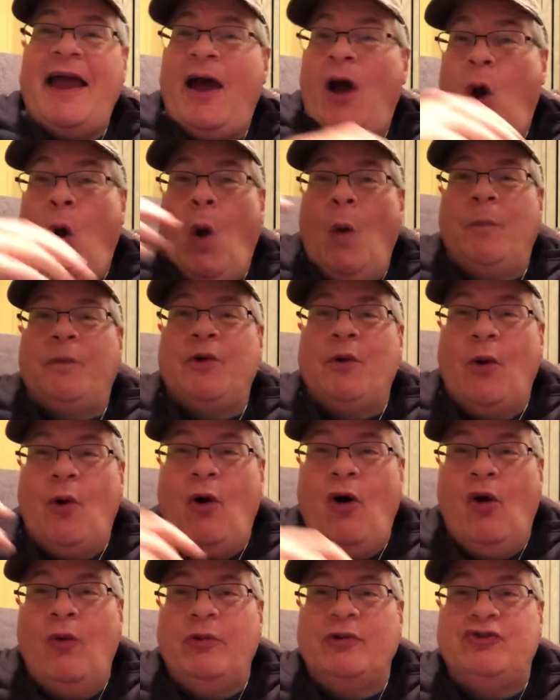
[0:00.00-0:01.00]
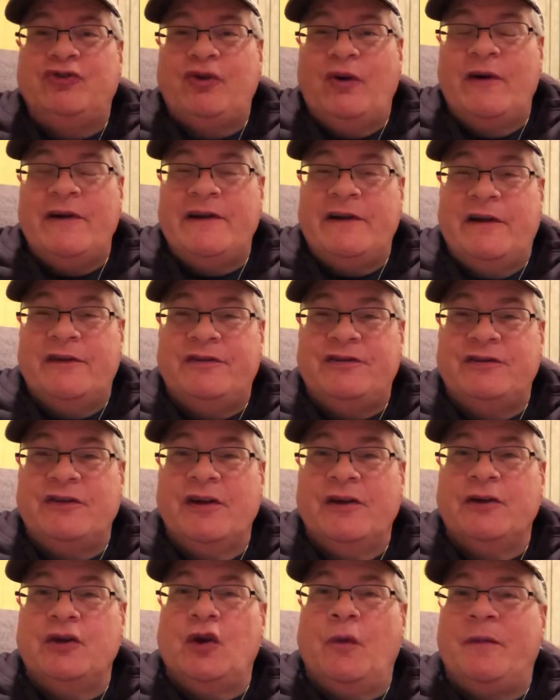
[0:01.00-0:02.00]
Hope you all will join us.
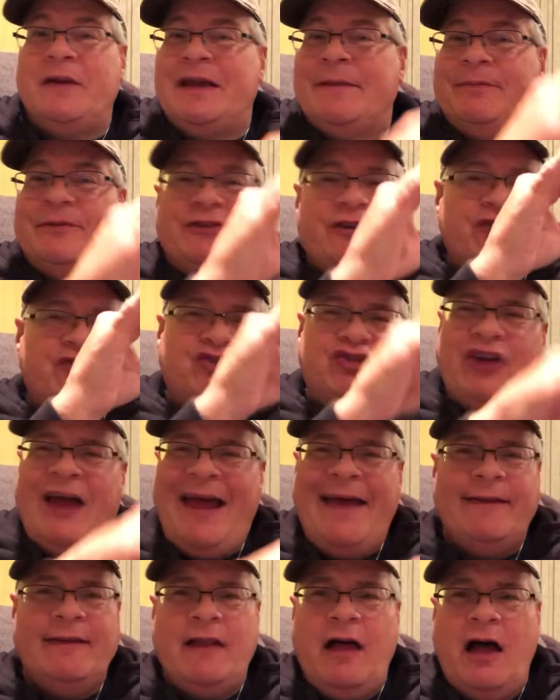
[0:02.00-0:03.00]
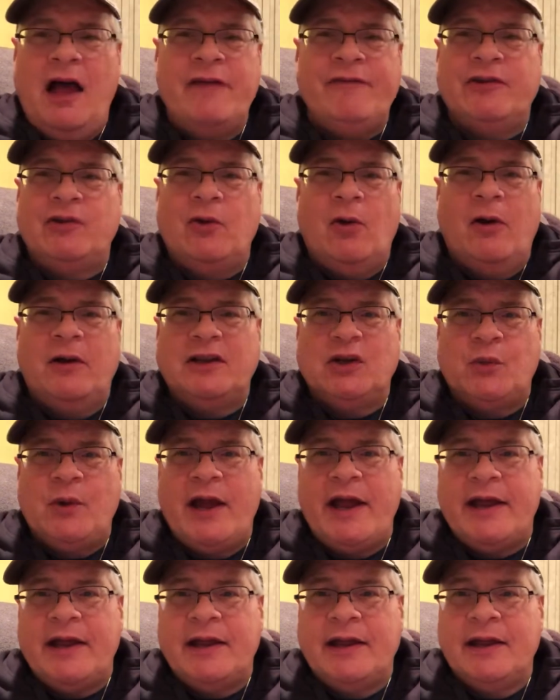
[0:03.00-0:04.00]
You'll be able to chat live along the
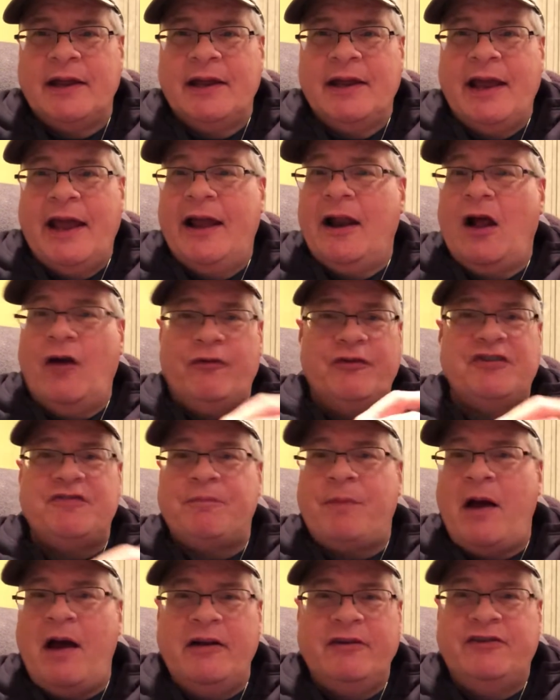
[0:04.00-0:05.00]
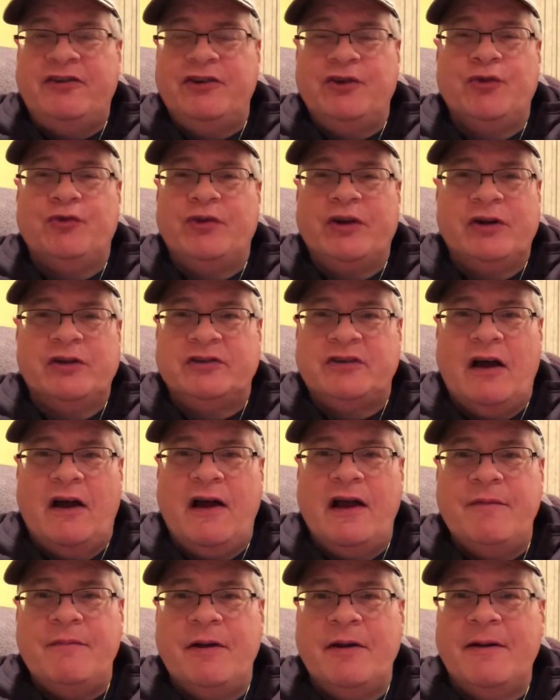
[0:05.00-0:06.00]
way, and I'll respond to you real
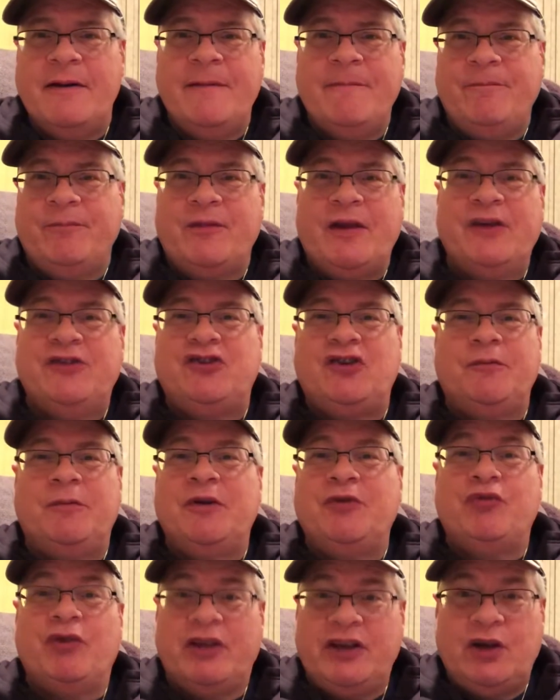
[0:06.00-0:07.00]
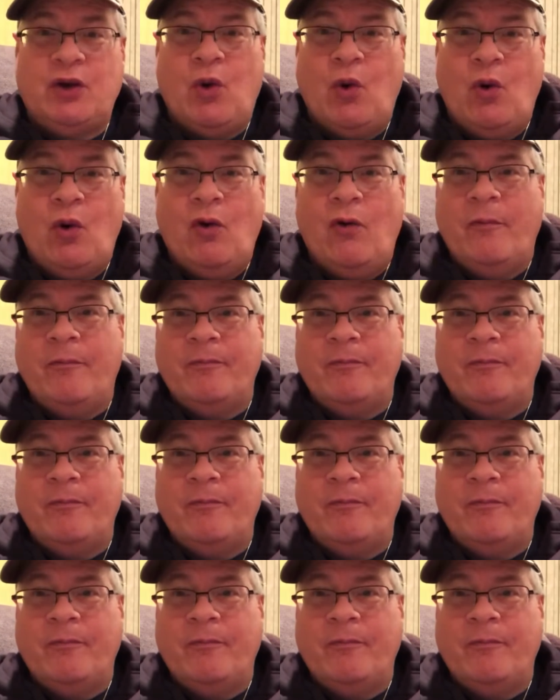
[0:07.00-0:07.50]
time. It should be really cool.